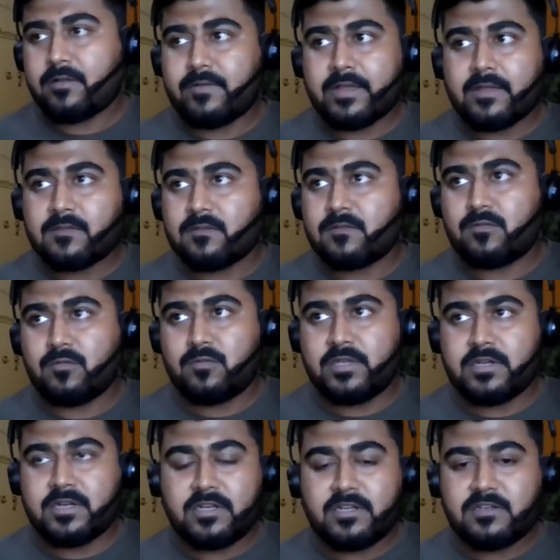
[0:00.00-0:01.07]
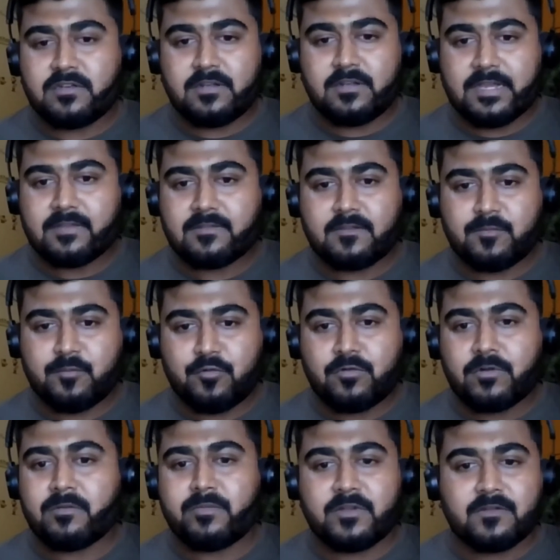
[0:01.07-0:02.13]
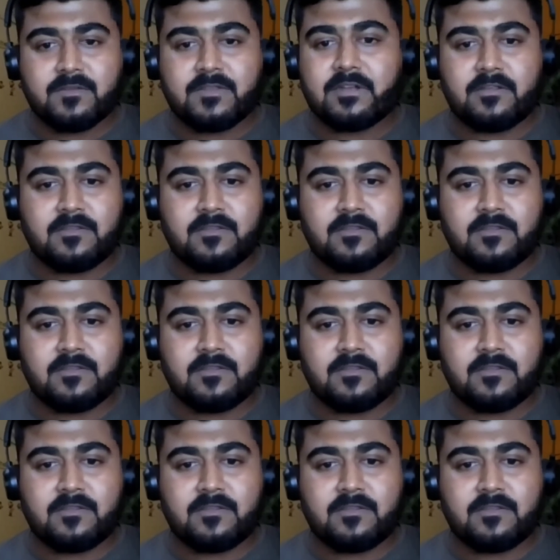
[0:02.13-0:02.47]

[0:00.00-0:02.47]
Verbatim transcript: access to the conditional access portal because that